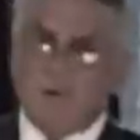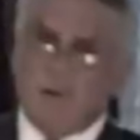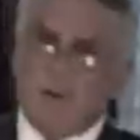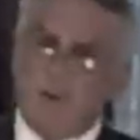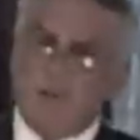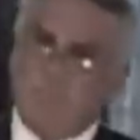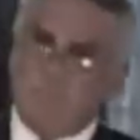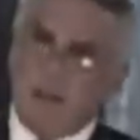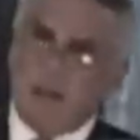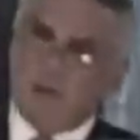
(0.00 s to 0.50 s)

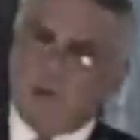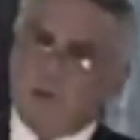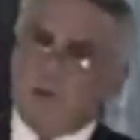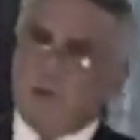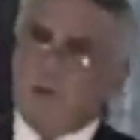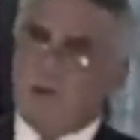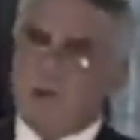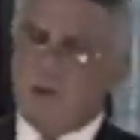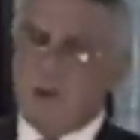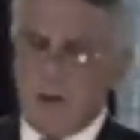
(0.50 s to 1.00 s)
or been
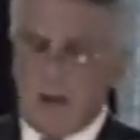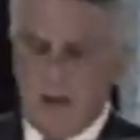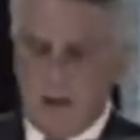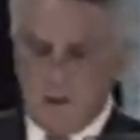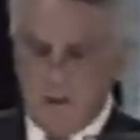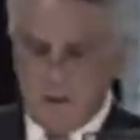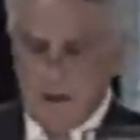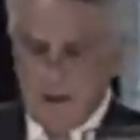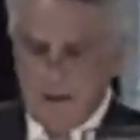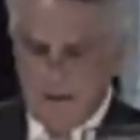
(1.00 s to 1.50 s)

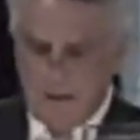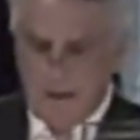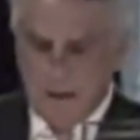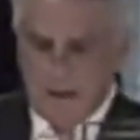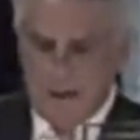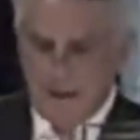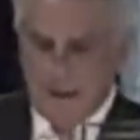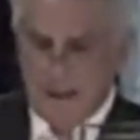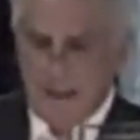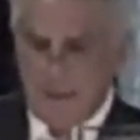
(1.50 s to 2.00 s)
shortchanged, I
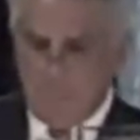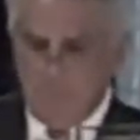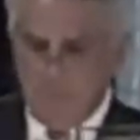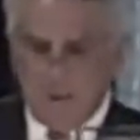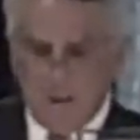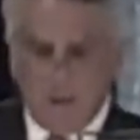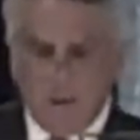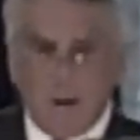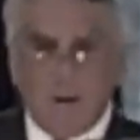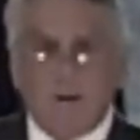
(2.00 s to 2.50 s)
think. I'm
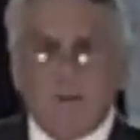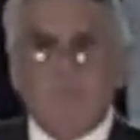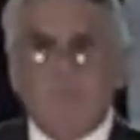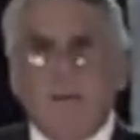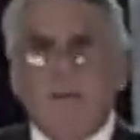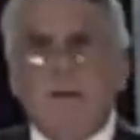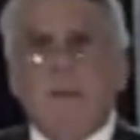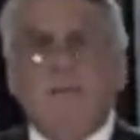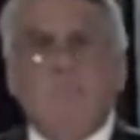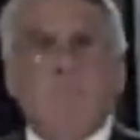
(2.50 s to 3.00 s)

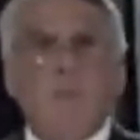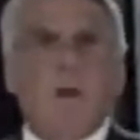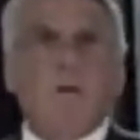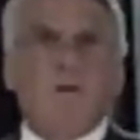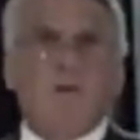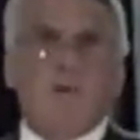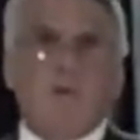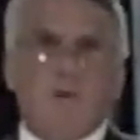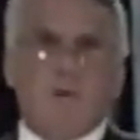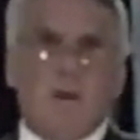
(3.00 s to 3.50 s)
no
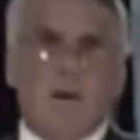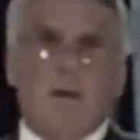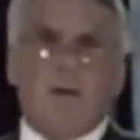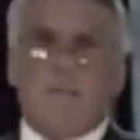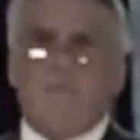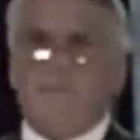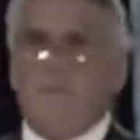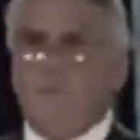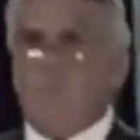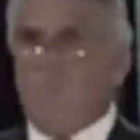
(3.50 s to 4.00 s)
poster
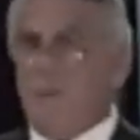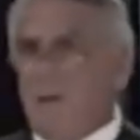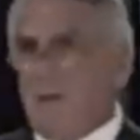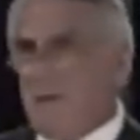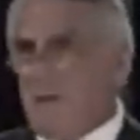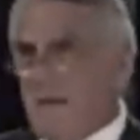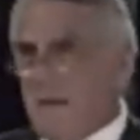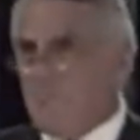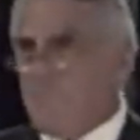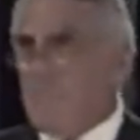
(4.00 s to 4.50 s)
child for
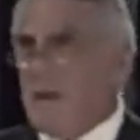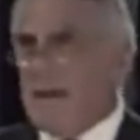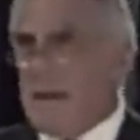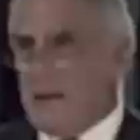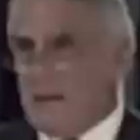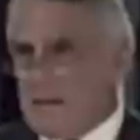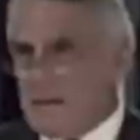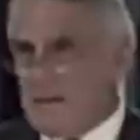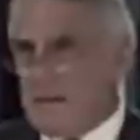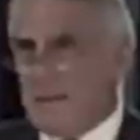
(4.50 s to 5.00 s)
work-life
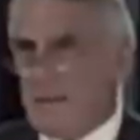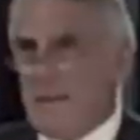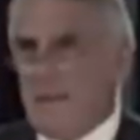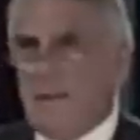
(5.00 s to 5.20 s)
balance.